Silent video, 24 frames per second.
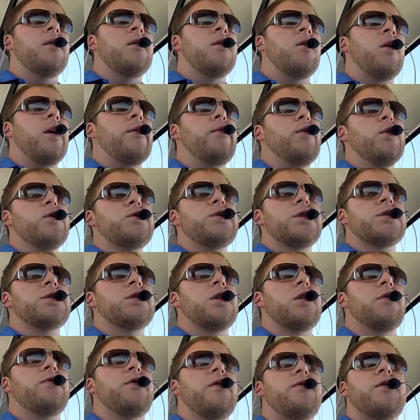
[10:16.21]
I flew
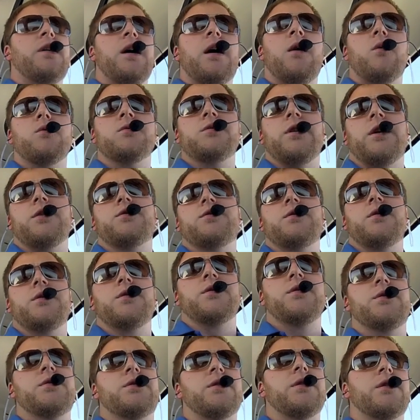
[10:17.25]
650 hours last
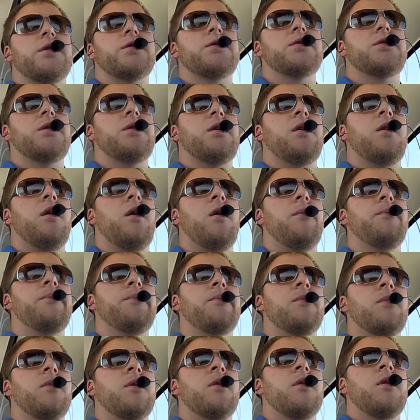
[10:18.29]
year in Cirrus.
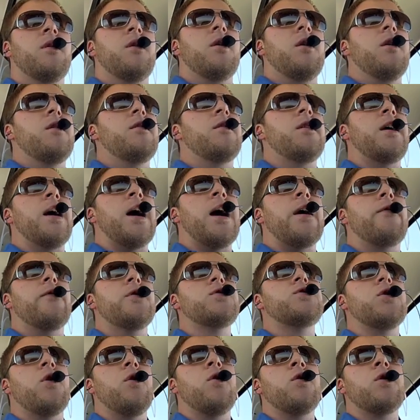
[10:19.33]
The
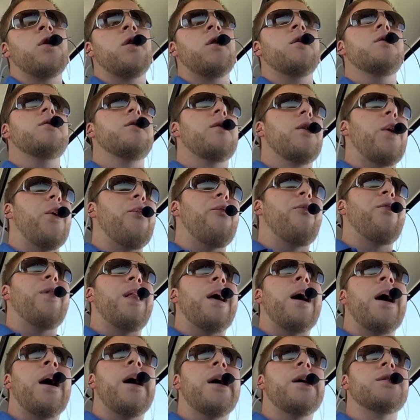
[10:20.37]
average owner
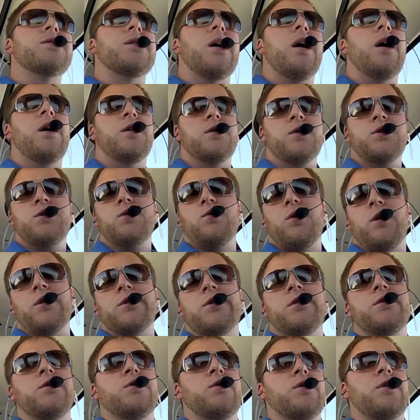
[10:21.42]
flies 100 to
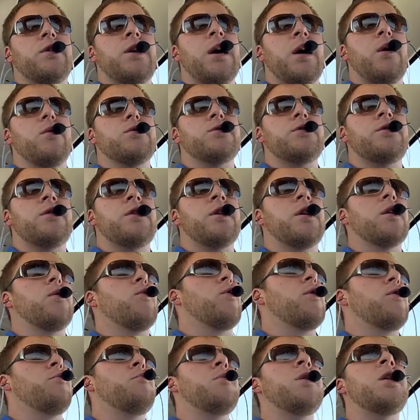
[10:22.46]
130 hours a year,
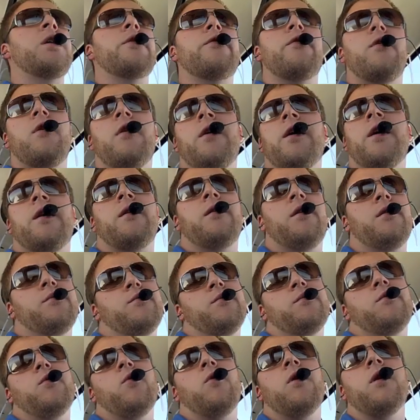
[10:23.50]
with many flying
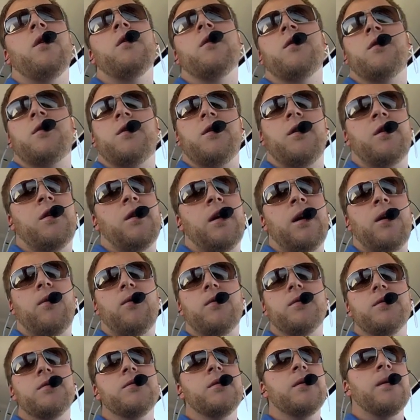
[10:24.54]
well under 100
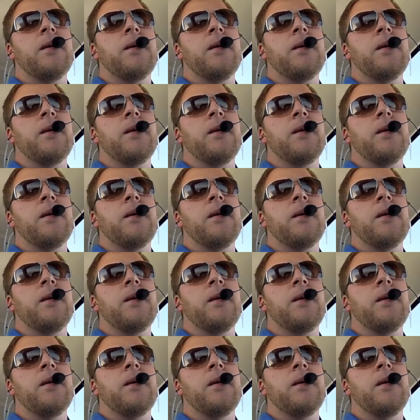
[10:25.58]
hours.